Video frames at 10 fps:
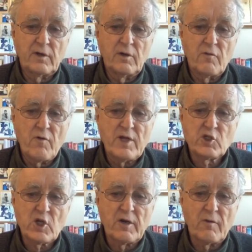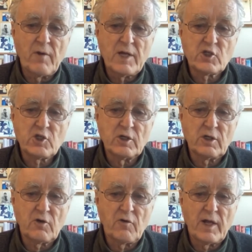regeneration,
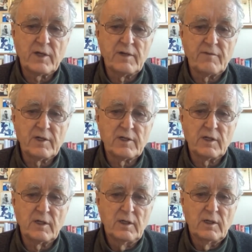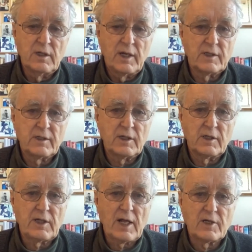creativity, and
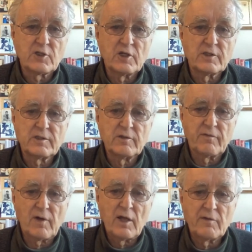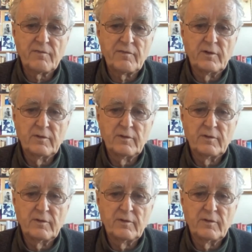intelligence of life.